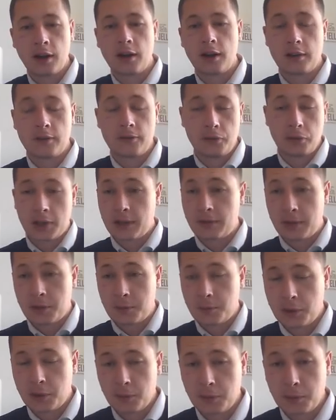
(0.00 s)
forever,
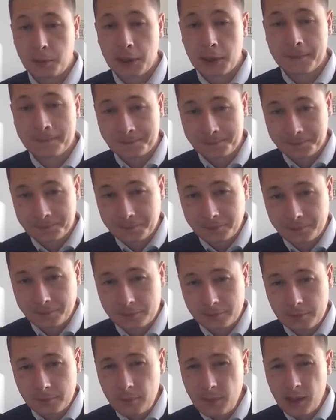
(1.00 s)
probably,
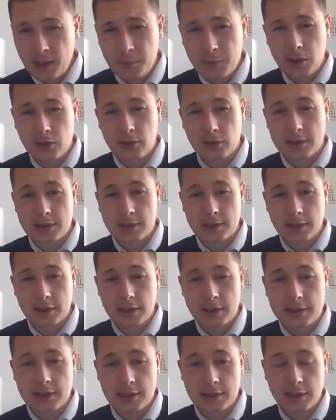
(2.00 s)
because
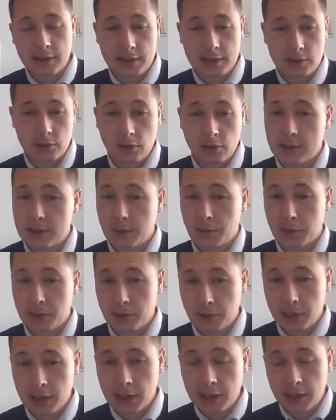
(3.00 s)
it's inexhaustible,
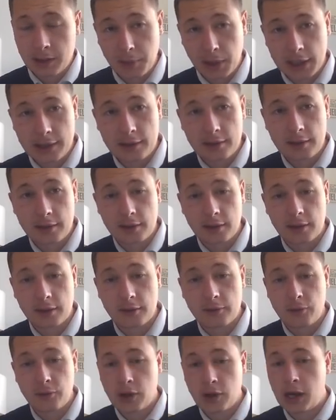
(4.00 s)
really. But
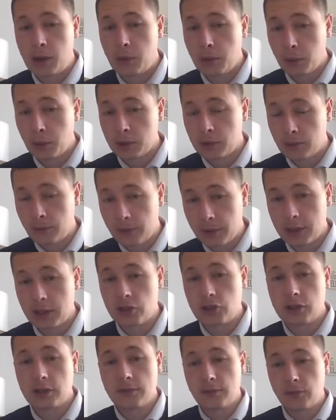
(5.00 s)
for now, I want to
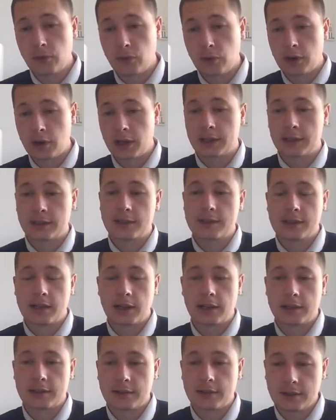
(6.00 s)
finish e4 and
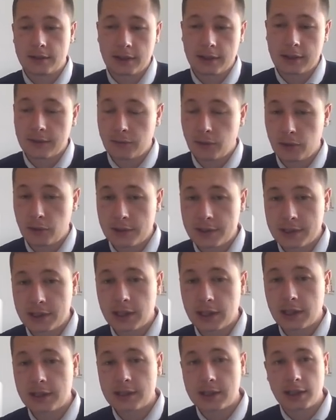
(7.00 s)
start the d4
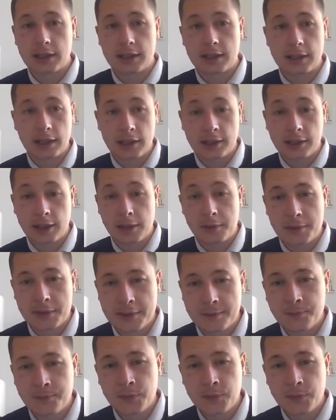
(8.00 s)
series and the endgames.